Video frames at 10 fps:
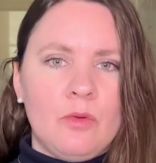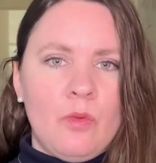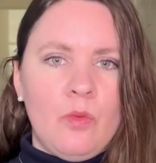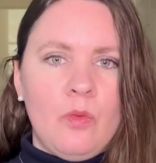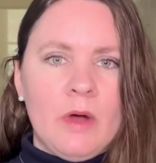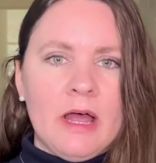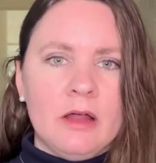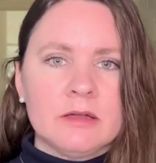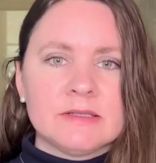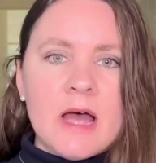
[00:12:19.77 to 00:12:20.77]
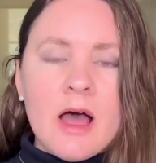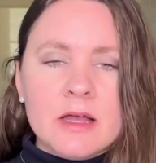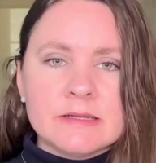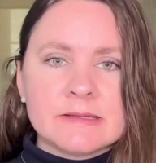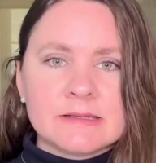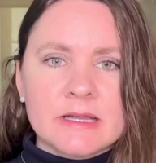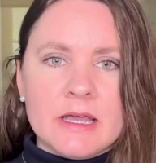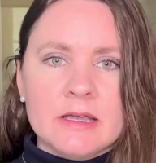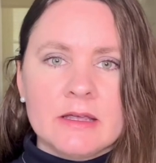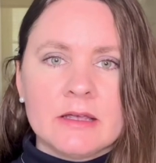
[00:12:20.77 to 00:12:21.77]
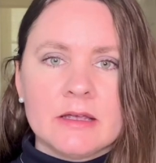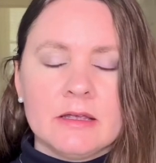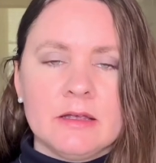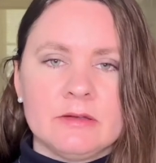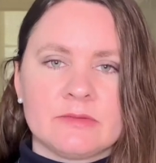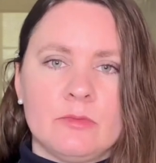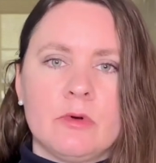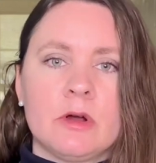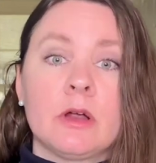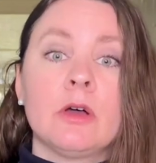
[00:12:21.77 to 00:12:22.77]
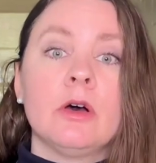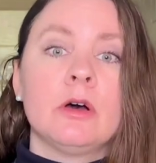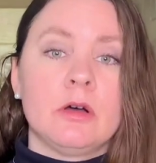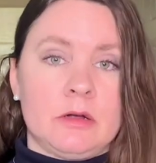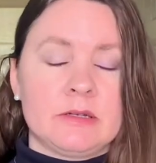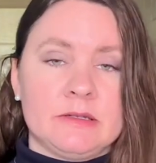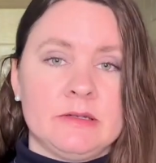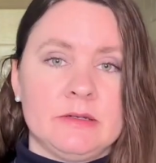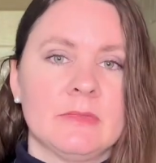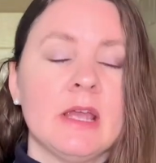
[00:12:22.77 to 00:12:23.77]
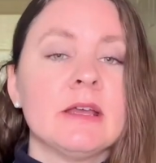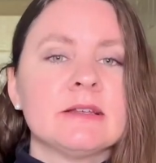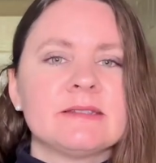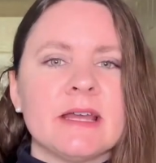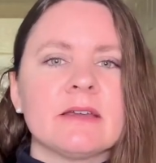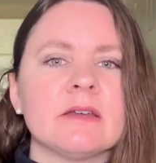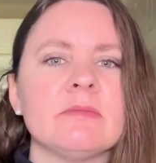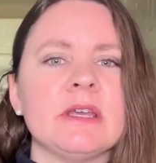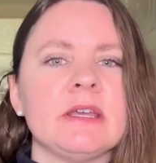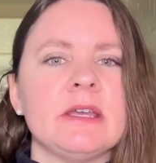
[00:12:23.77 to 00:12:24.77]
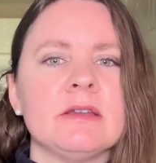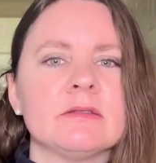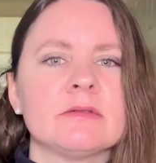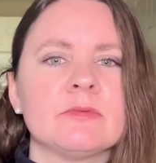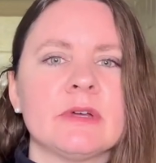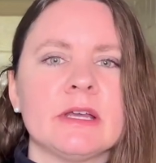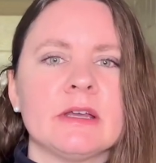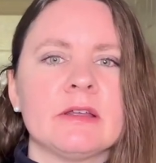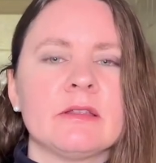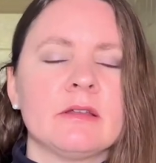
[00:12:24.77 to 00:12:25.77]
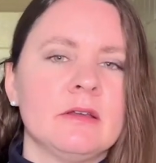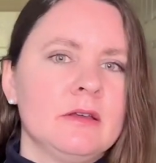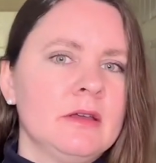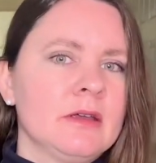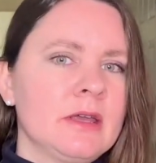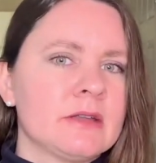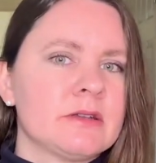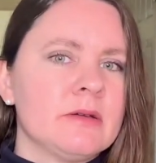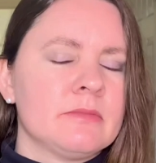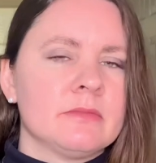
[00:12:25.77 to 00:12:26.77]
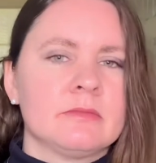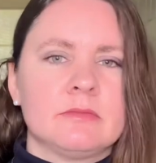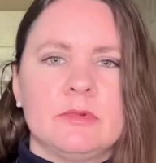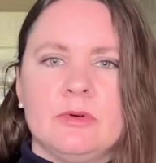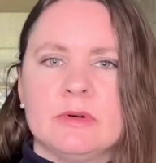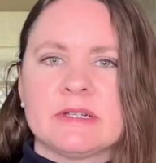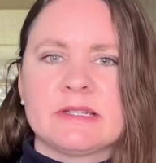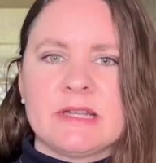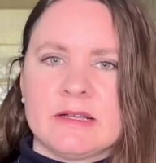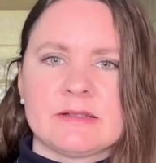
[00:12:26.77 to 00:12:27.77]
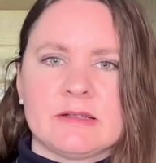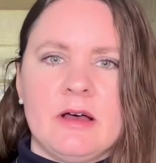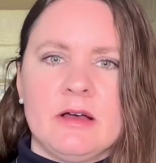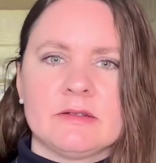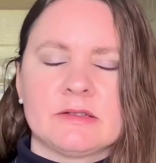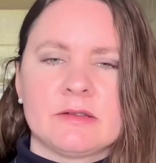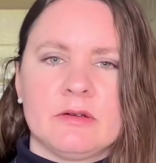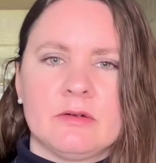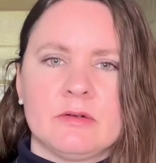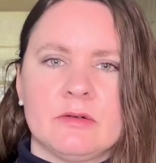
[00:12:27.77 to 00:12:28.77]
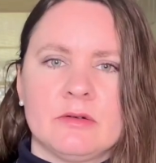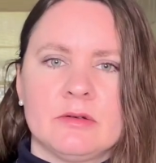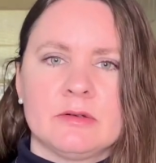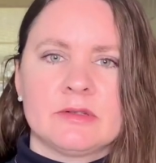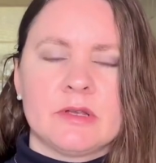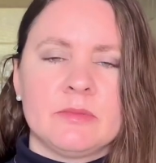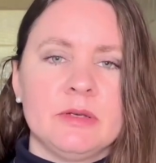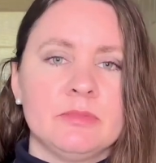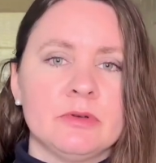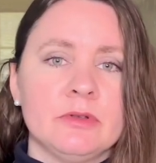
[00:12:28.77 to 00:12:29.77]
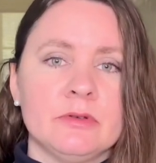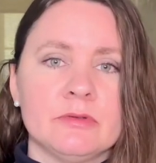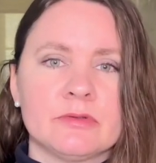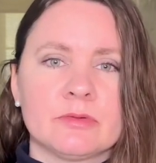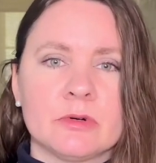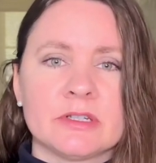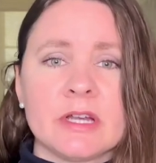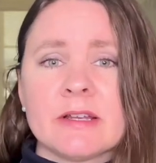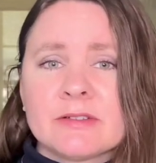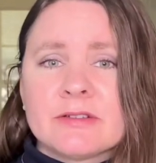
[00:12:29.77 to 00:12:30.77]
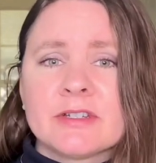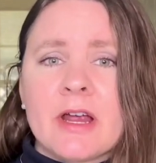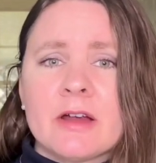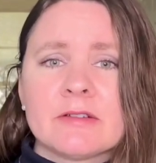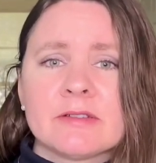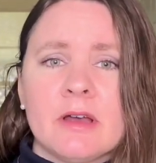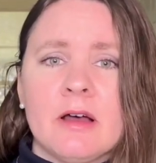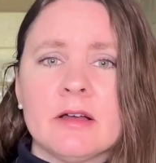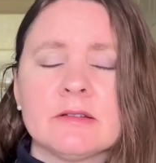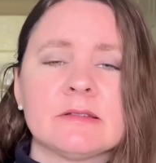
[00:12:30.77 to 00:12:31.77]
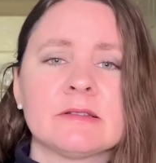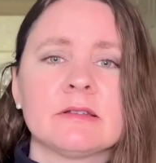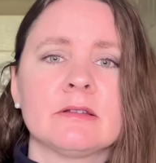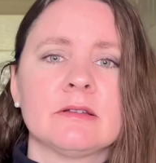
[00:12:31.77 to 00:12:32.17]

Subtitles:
well done steak is more cooked. Steak can be eaten with ketchup or stick sauce. Some people use Worcestershire sauce.